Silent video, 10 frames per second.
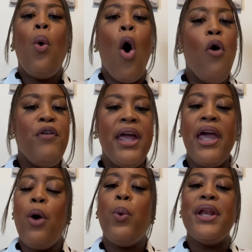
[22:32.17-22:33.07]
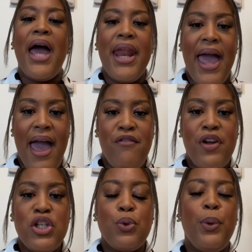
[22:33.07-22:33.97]
Over here, we're not
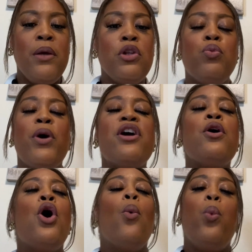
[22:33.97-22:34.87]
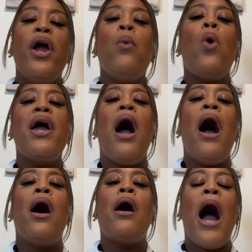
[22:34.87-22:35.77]
average. We we're, we want
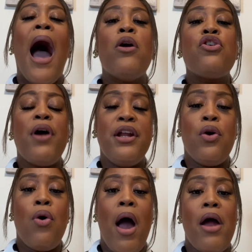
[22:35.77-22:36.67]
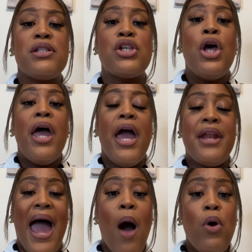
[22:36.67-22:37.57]
our, uh, our credit cards and
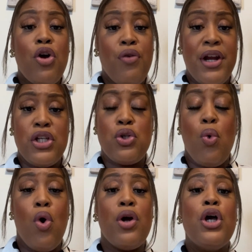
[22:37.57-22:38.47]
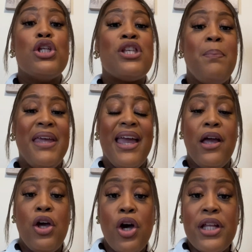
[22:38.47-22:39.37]
our credit score to be
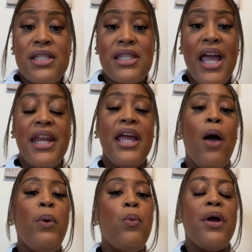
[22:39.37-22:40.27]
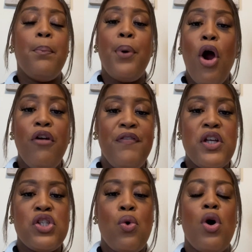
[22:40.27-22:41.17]
in good standing, and we want perfect
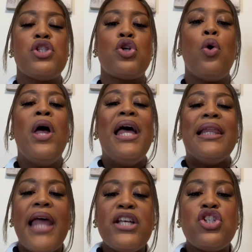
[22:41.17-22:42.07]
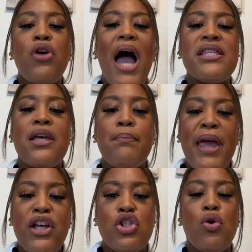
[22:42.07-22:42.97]
scores. So let's try to
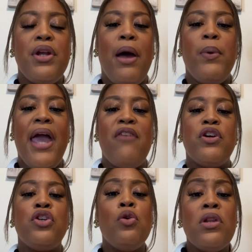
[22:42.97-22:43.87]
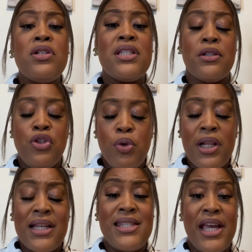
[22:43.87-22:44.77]
make sure that we have a
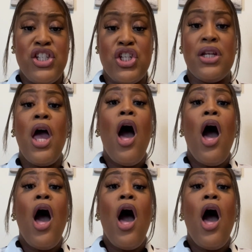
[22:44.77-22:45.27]
utilization